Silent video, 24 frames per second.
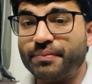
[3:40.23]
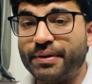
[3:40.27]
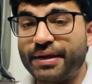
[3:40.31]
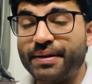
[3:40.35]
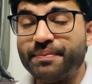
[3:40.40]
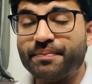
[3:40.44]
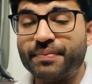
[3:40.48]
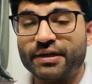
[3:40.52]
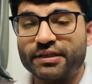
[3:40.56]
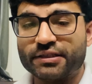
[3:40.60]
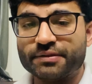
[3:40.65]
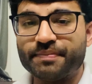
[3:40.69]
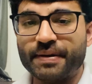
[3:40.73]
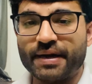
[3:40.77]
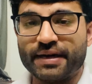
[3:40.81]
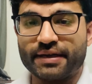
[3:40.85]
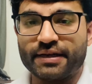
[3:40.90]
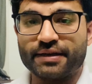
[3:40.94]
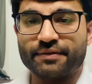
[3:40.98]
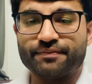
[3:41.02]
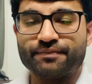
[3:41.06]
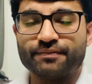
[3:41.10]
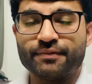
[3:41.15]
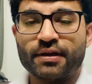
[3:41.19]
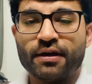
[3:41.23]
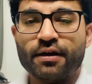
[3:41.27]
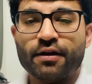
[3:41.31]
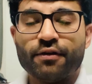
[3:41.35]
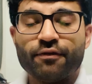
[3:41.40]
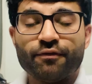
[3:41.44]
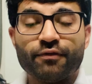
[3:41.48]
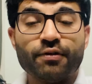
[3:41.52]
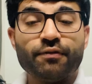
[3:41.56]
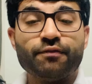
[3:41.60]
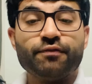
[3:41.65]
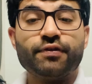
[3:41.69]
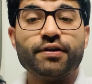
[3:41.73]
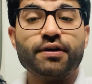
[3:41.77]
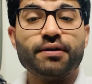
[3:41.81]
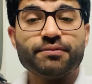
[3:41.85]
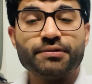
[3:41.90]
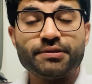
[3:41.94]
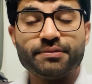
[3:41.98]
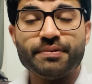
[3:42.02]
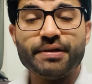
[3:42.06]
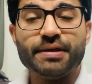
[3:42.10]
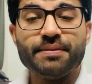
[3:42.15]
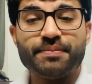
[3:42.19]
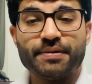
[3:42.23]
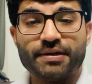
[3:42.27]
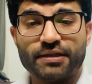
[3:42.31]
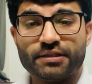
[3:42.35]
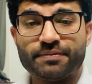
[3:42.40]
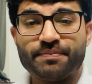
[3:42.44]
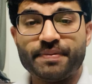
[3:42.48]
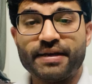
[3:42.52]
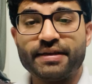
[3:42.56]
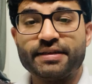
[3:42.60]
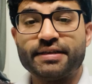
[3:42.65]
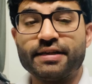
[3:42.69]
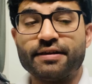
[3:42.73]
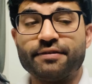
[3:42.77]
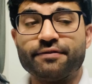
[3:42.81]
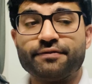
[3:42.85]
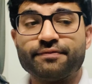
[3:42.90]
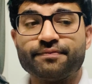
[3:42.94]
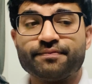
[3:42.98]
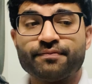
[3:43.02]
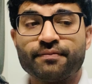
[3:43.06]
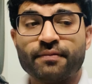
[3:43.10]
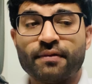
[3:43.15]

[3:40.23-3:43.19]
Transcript: B perspective. From firm's B perspective,